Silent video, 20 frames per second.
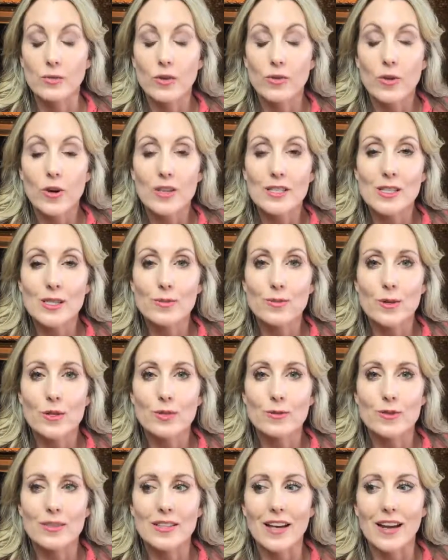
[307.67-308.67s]
Well, of course, this
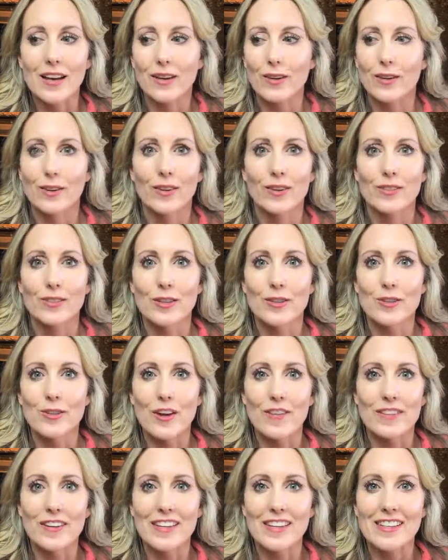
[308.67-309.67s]
person was like, don't
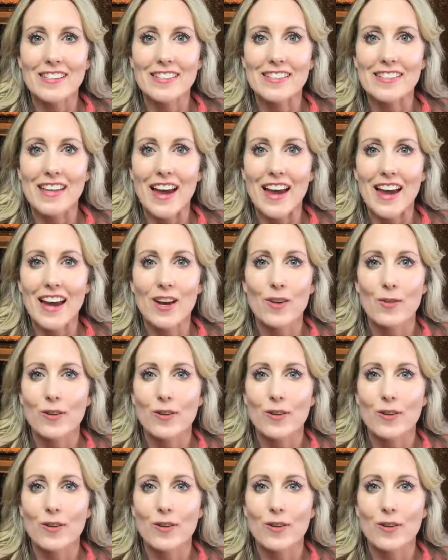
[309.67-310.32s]
you have anything to say?